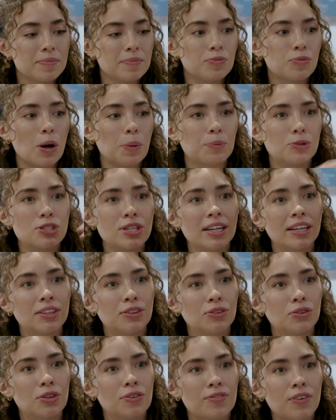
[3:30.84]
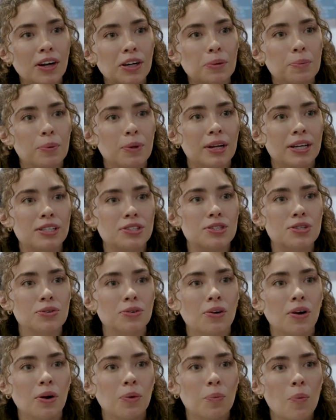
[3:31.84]
represented through the fireplace,
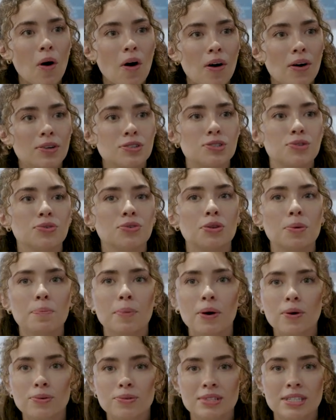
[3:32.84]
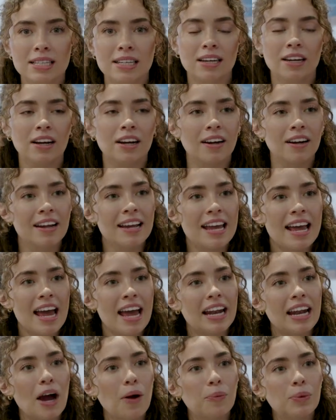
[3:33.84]
through our walls, through the bones here,
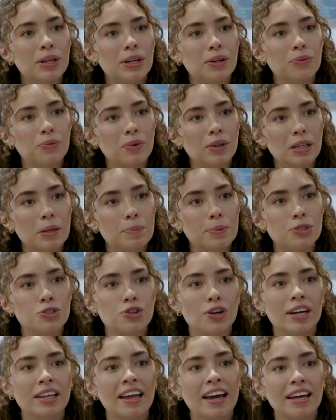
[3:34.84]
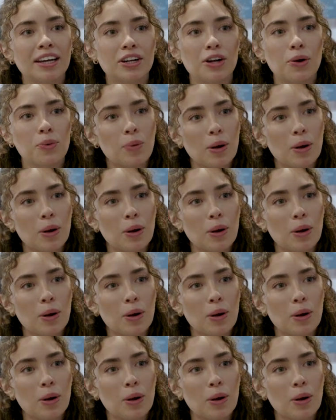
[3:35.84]
and how we can really portray that in our